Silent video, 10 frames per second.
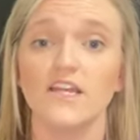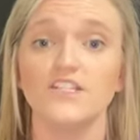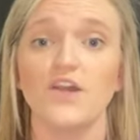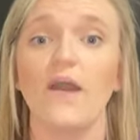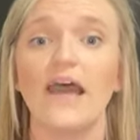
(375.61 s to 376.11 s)

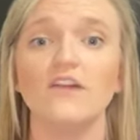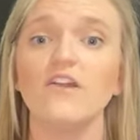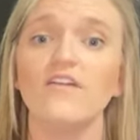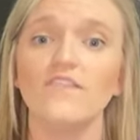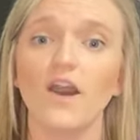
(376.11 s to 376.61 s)
So I don't
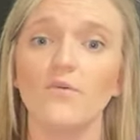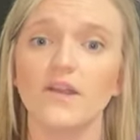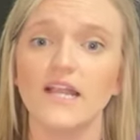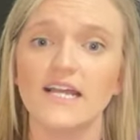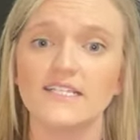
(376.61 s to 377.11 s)
know if y'all
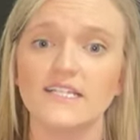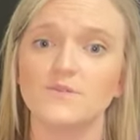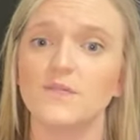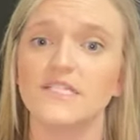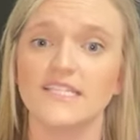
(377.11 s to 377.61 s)
realize
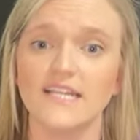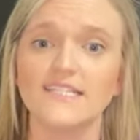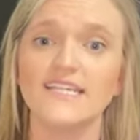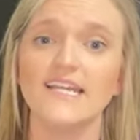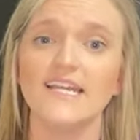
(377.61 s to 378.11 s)
this, but
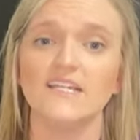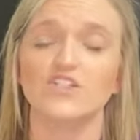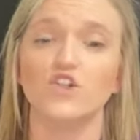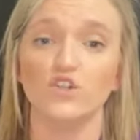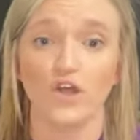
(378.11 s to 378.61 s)
Scentsy is
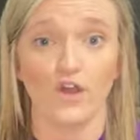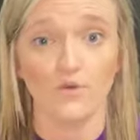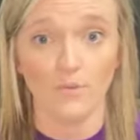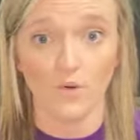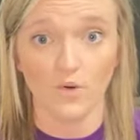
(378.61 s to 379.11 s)

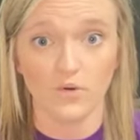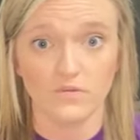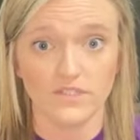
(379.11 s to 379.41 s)
global.